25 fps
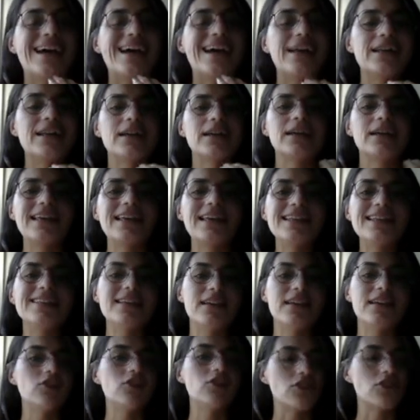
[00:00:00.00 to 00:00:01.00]
And in
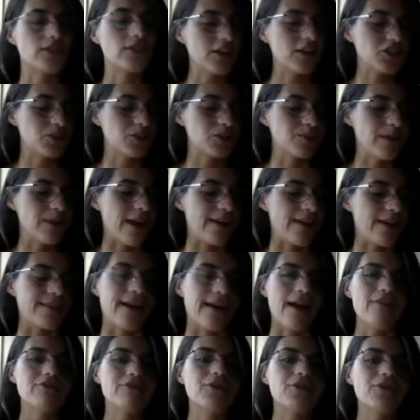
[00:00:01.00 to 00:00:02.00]
the introduction
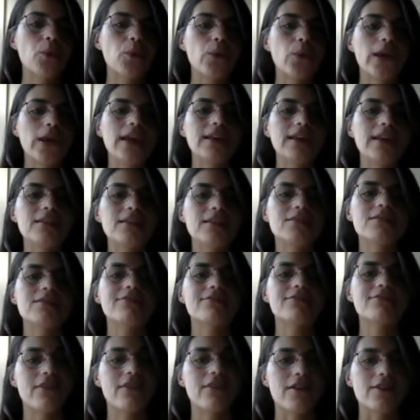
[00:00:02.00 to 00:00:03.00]
paragraph, we need
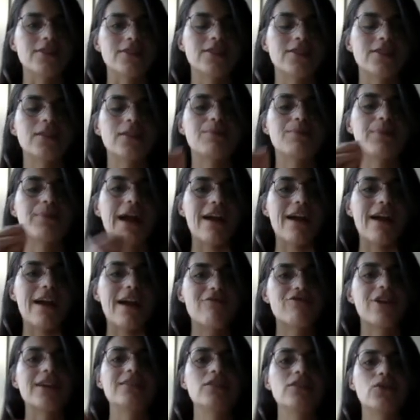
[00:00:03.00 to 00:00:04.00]
to first
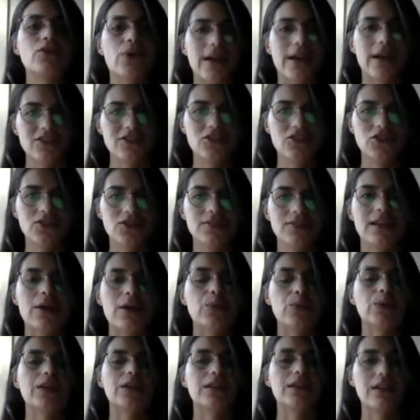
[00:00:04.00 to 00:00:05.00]
paraphrase the question
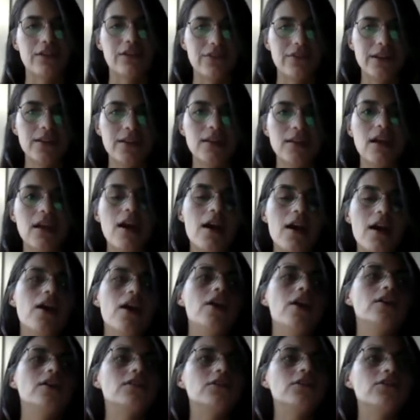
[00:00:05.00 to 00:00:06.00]
that we're given.
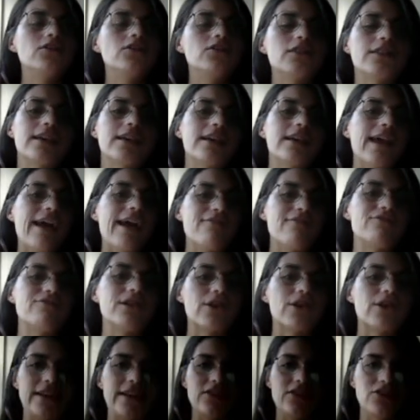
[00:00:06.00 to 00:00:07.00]
Usually,
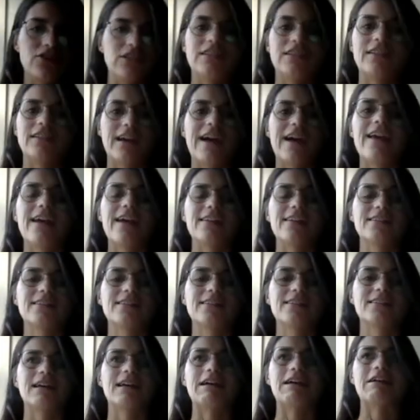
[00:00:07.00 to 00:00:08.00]
every question in
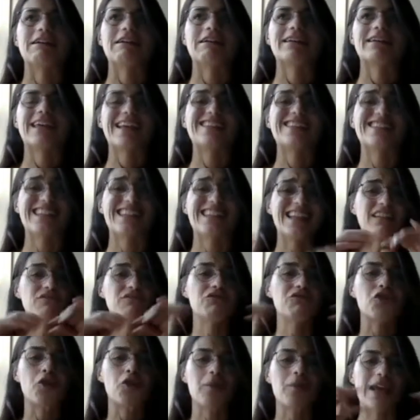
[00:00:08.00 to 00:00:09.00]
IELTS gets
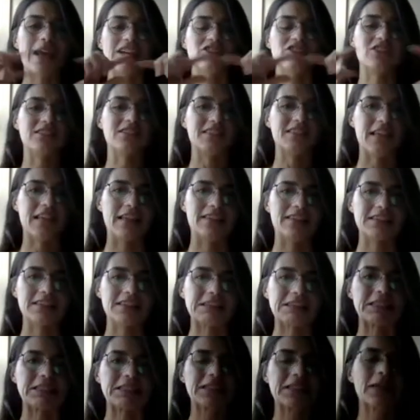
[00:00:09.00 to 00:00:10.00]
an information
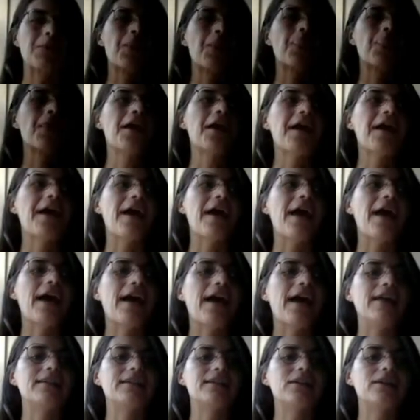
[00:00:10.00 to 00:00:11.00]
sentence.
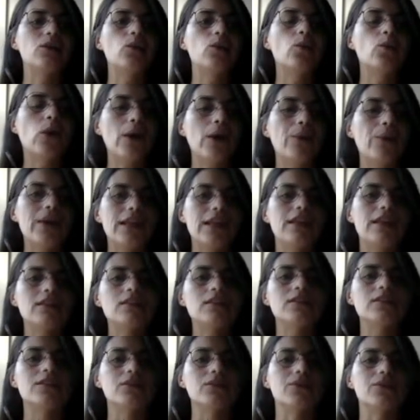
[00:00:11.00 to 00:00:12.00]
And what we
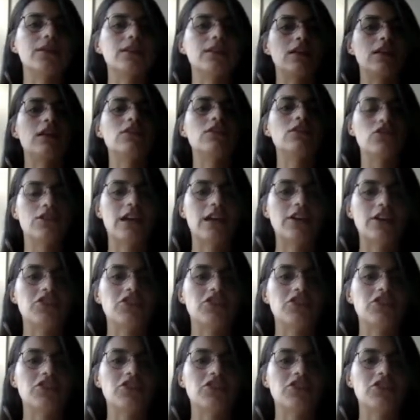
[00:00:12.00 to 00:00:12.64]
need to do in the